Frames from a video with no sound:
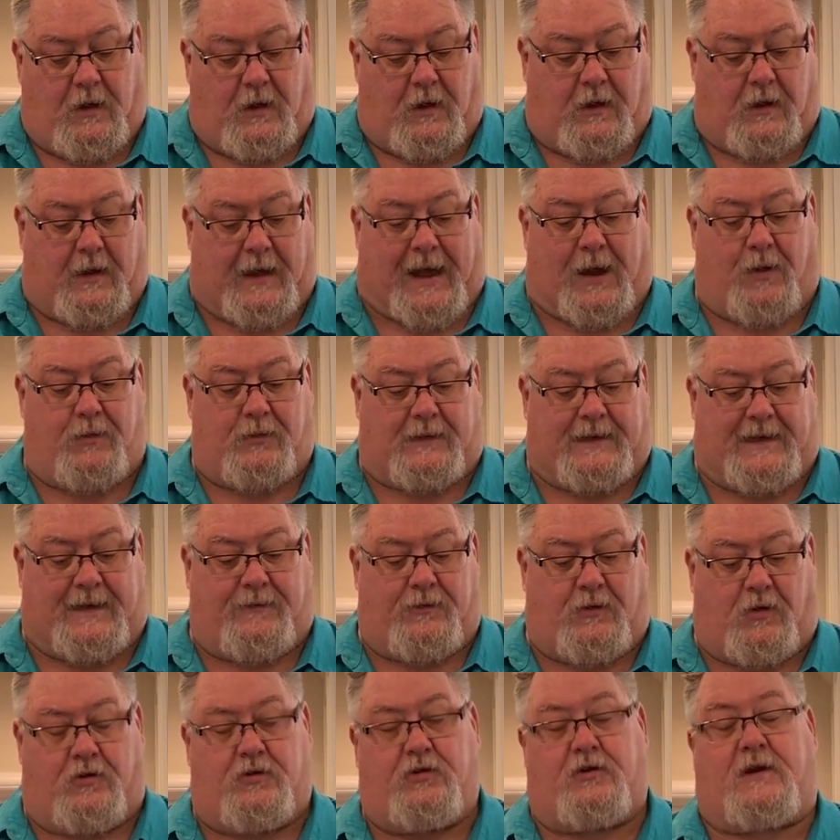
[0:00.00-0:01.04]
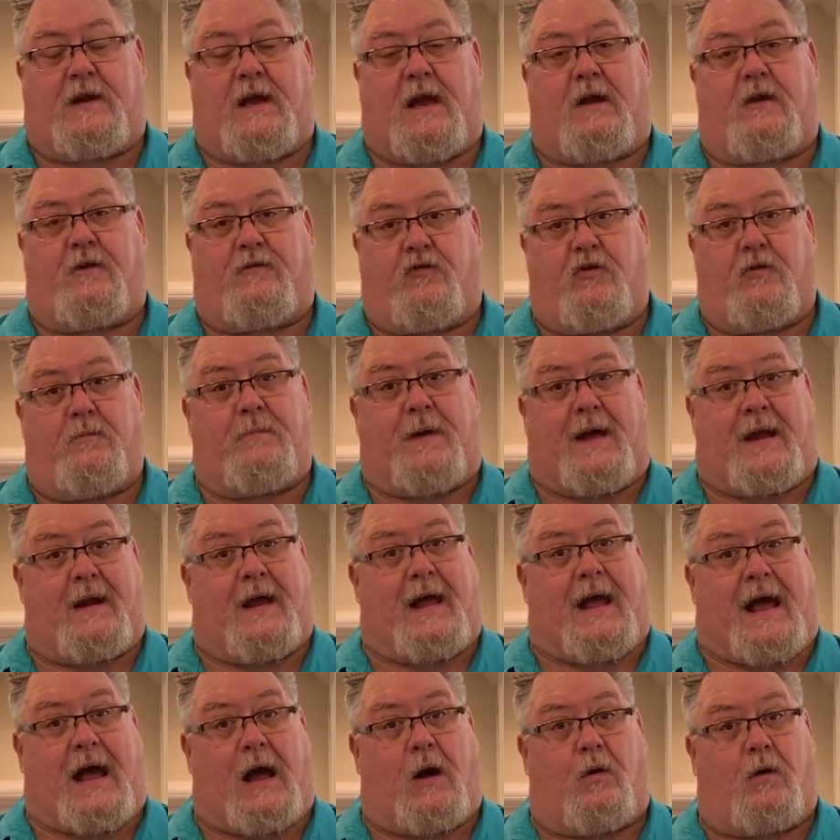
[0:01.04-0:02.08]
I would leave it on your counter for about
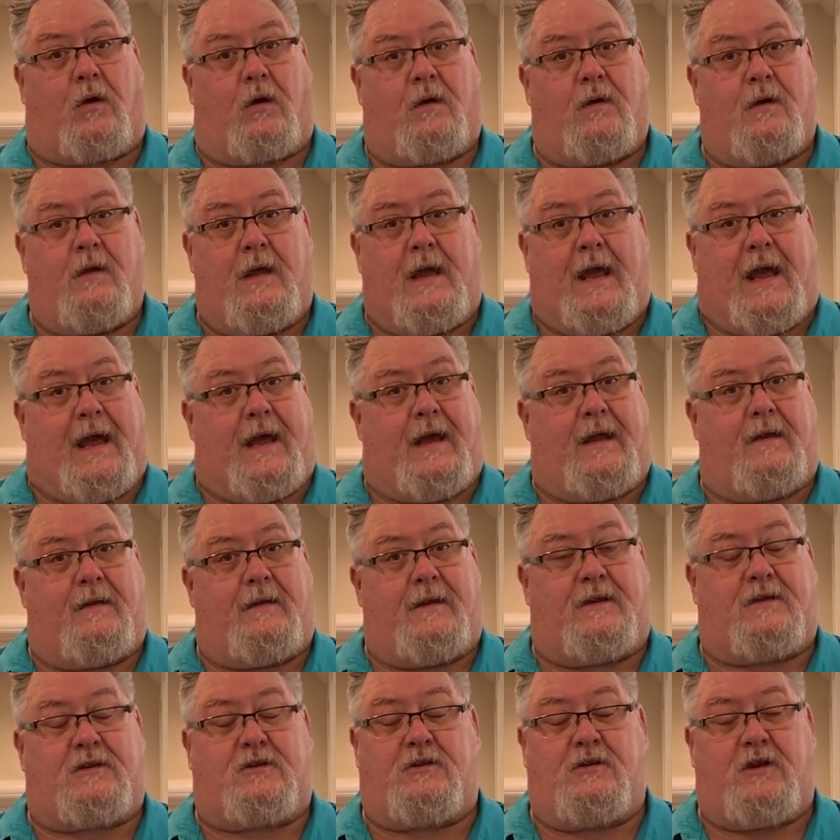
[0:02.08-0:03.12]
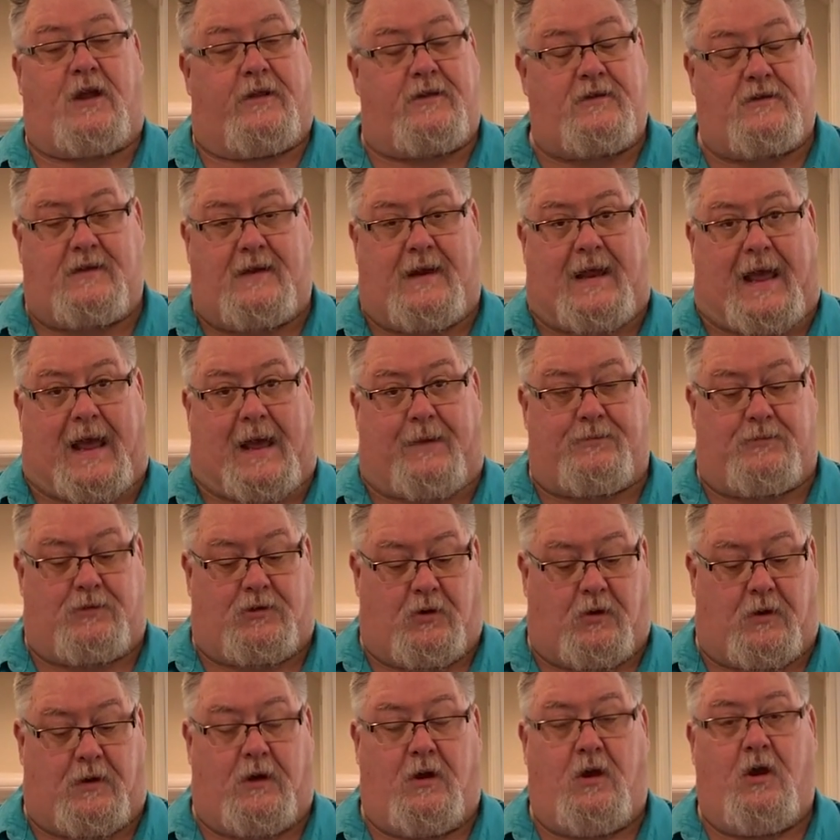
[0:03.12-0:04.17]
an hour. And nothing's going to happen
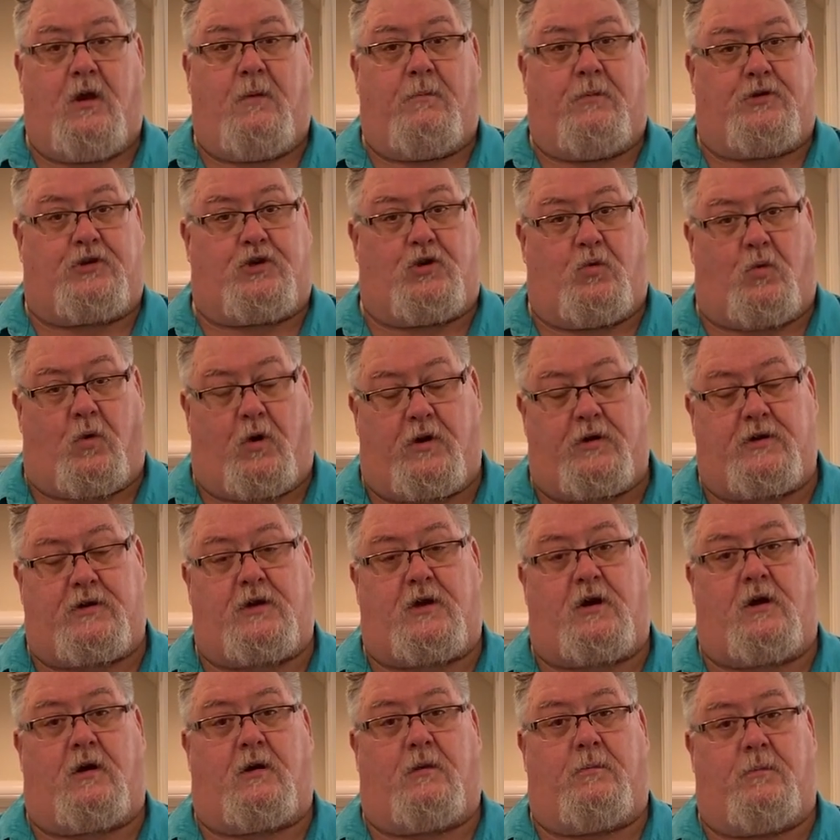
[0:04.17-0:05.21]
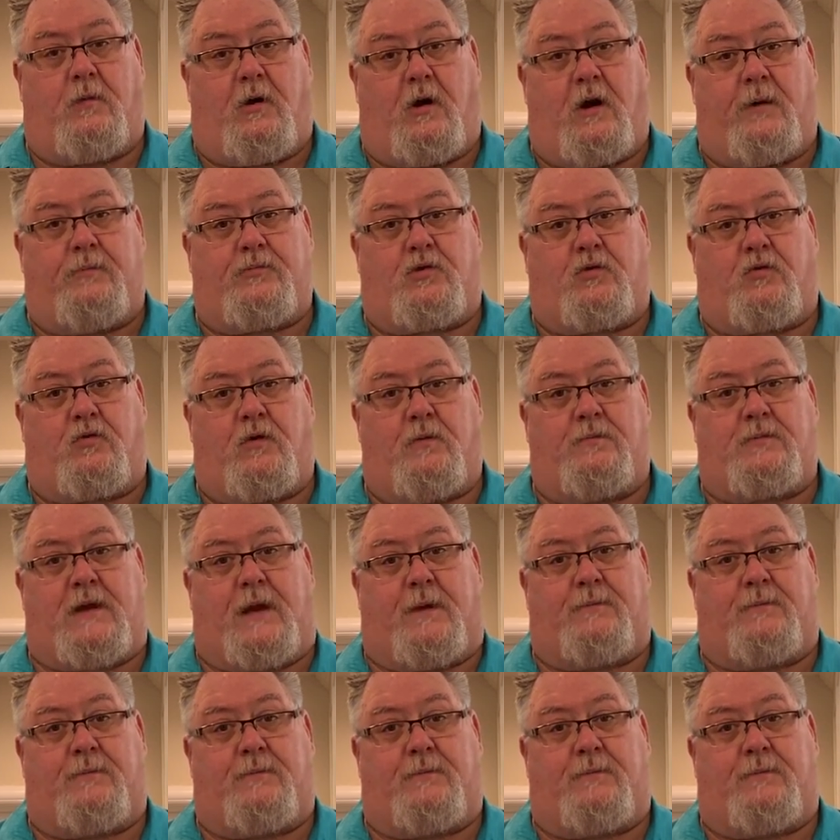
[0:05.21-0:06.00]
to it, but you want it to come up to room